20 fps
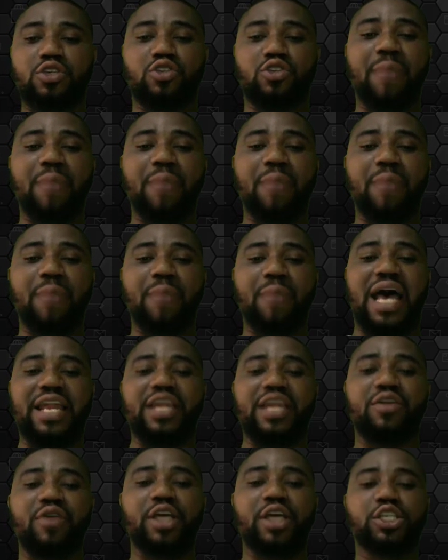So that means
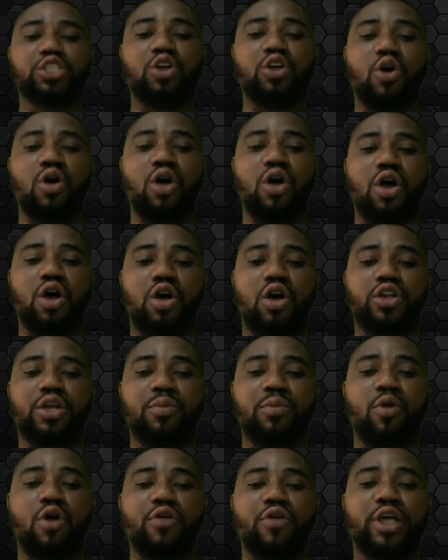that the
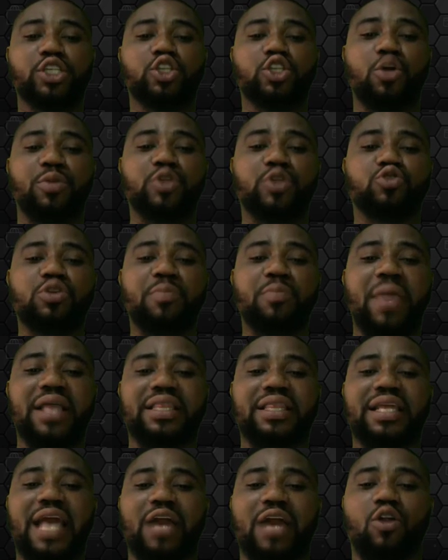mole ratio between
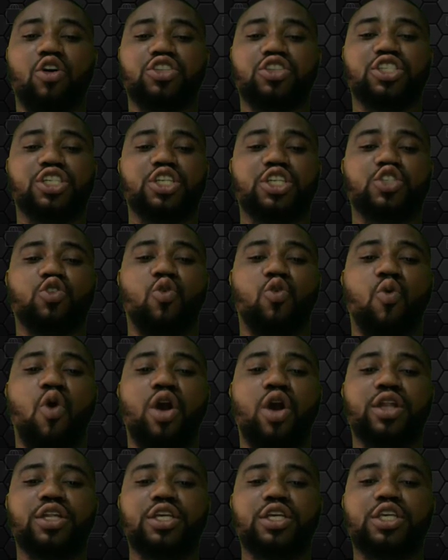methane and oxygen is
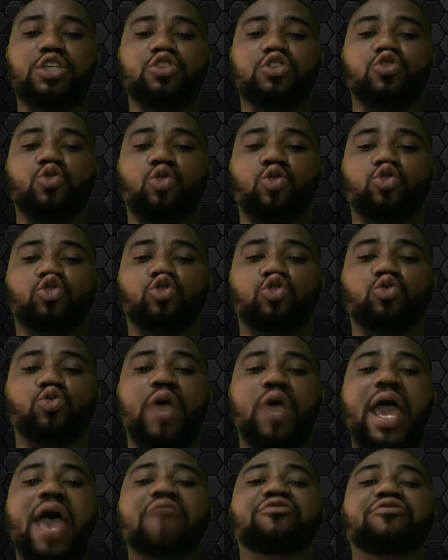1:2.
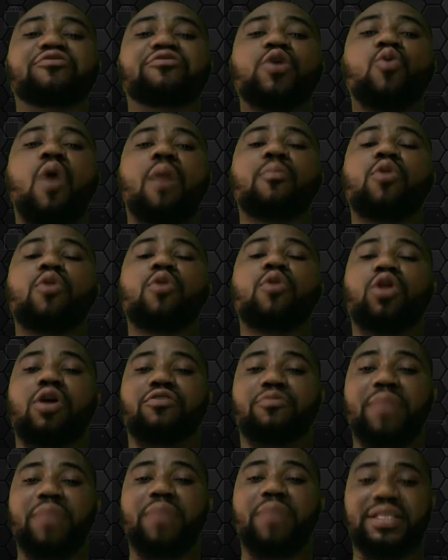Every 1 mole
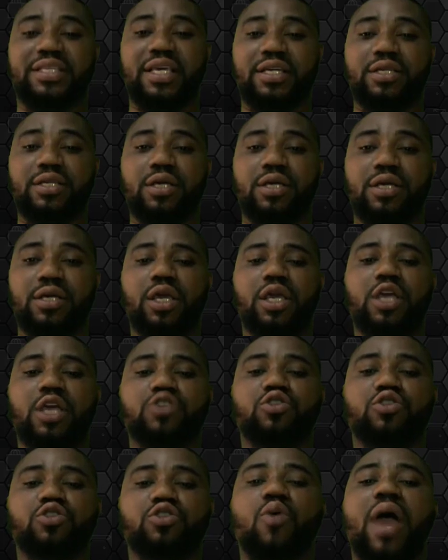of methane,
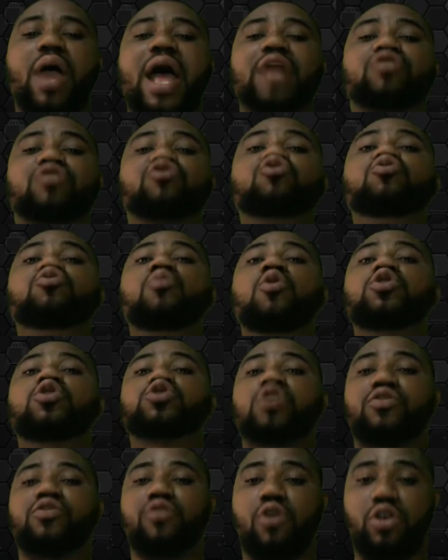it will require 2
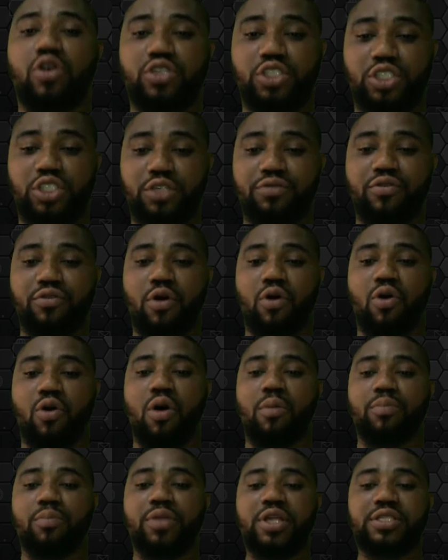moles of oxygen for
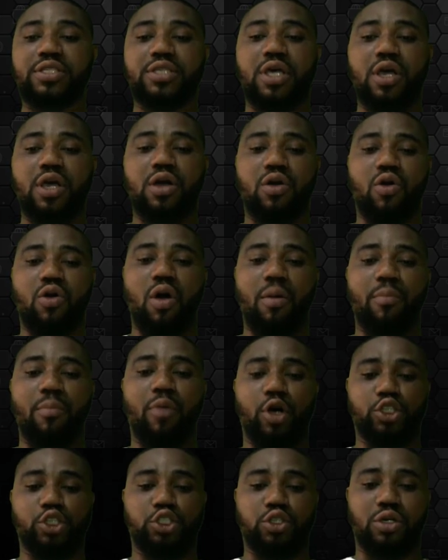complete
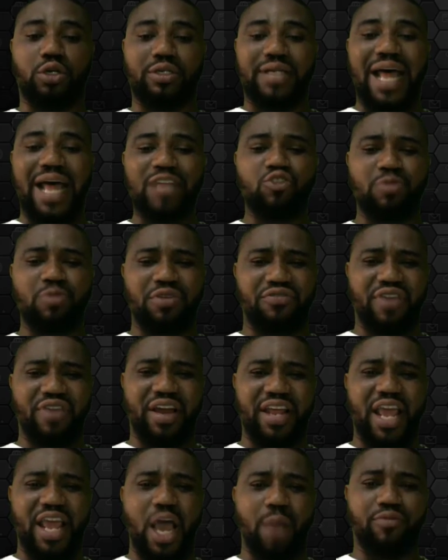combustion. That will be
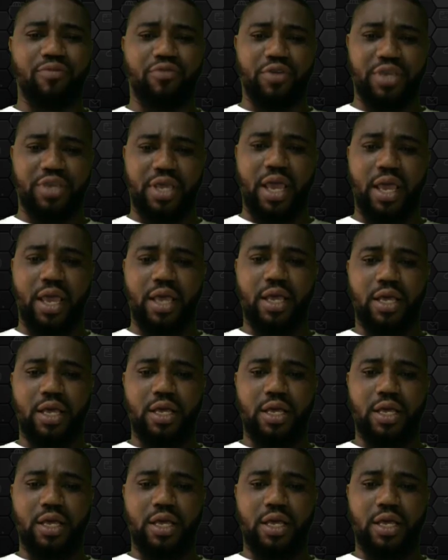very helpful here.